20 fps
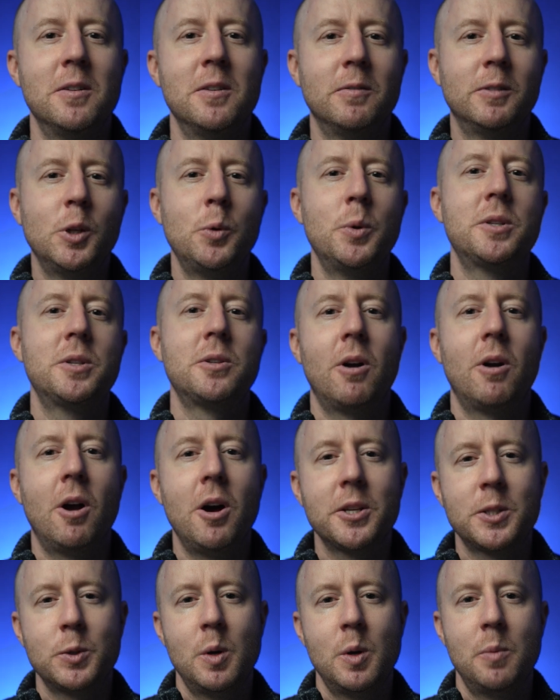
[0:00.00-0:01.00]
Fluids are
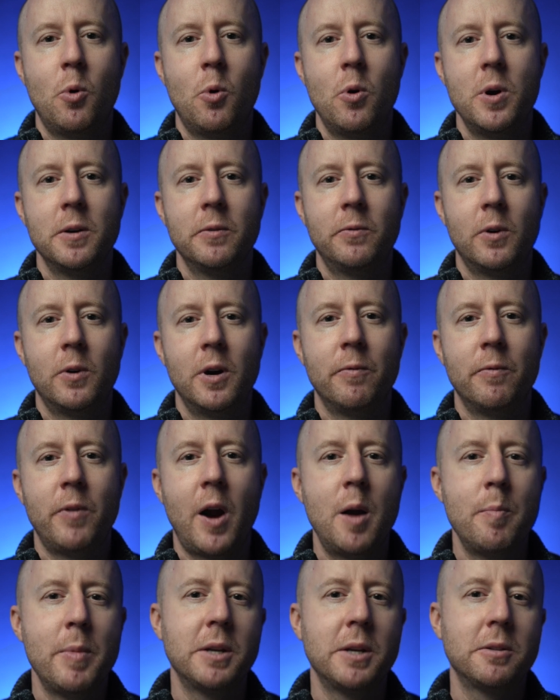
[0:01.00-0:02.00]
also important for
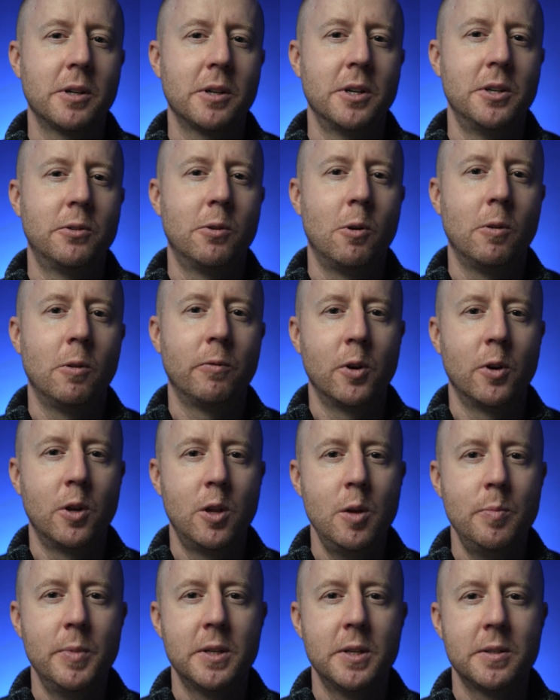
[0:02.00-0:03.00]
environmental control for
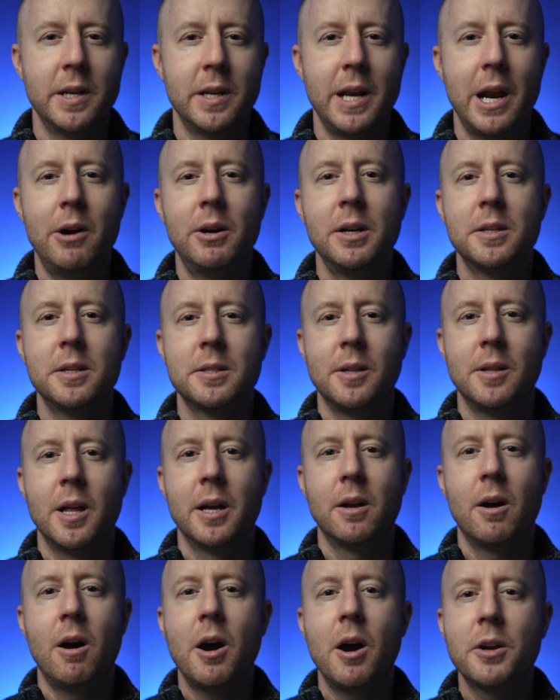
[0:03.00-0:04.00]
humans in areas
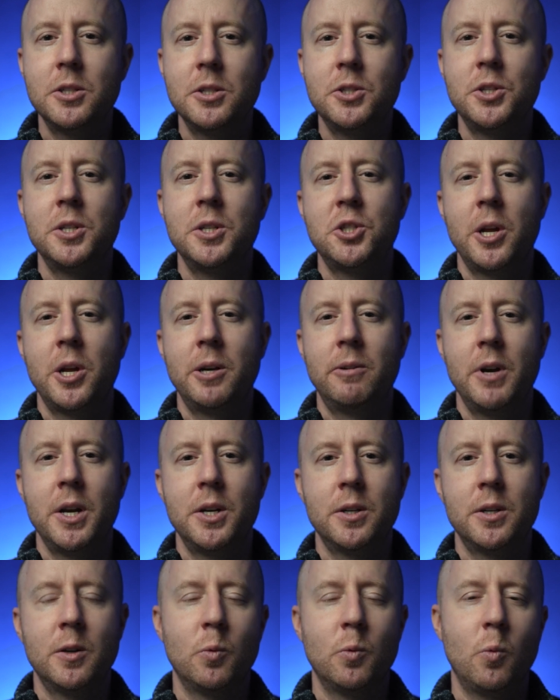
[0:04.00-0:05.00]
like oxygen
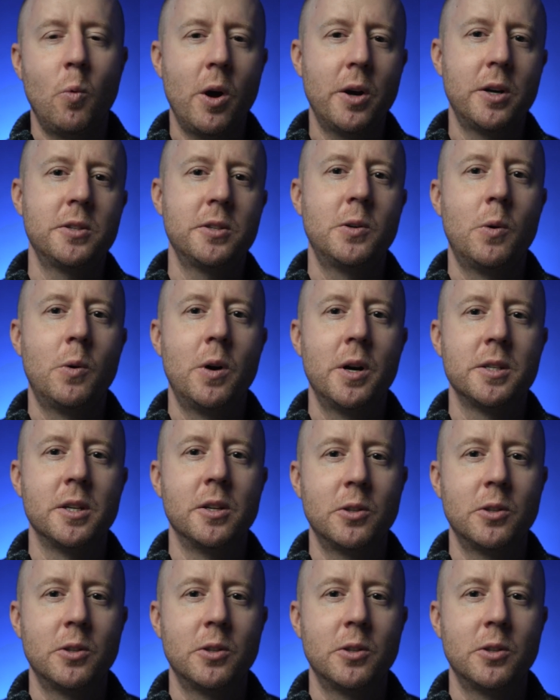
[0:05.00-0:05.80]
generation, water storage, and